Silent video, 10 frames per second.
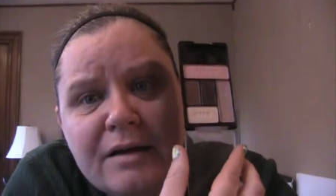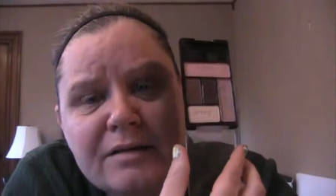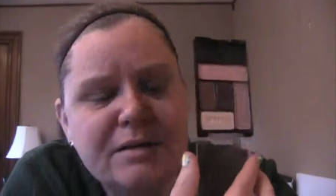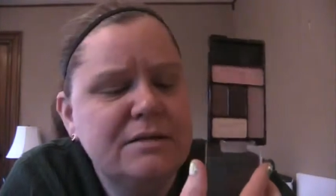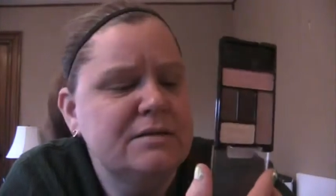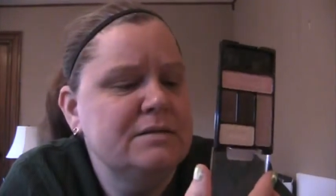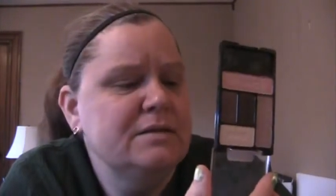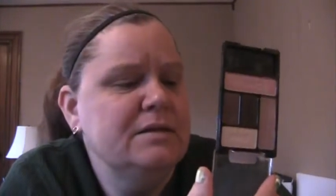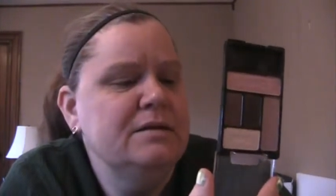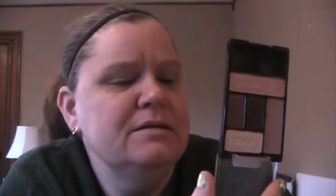This
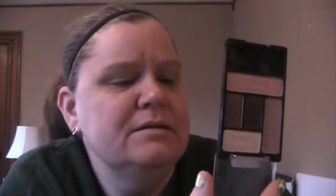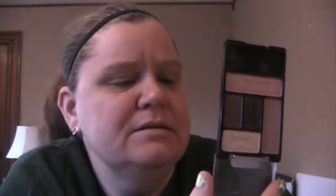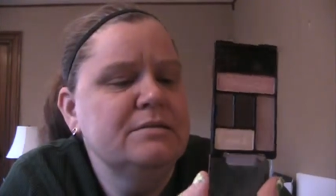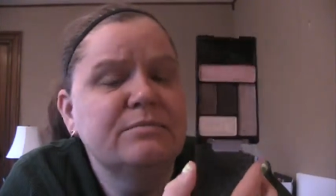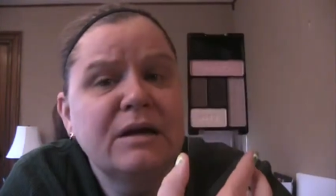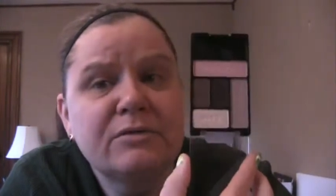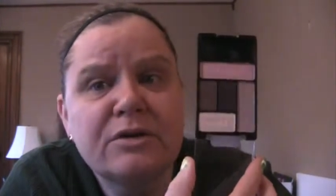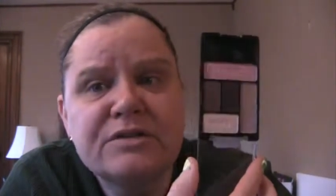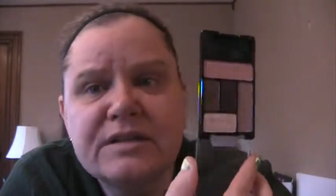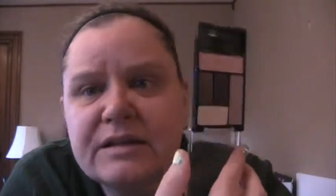is
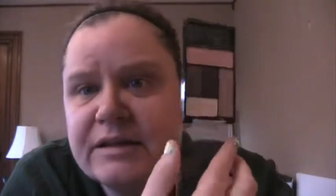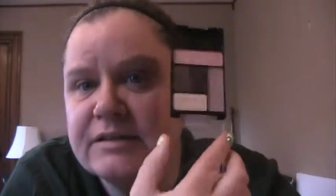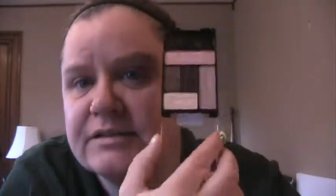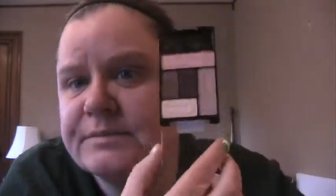Melrose at Night.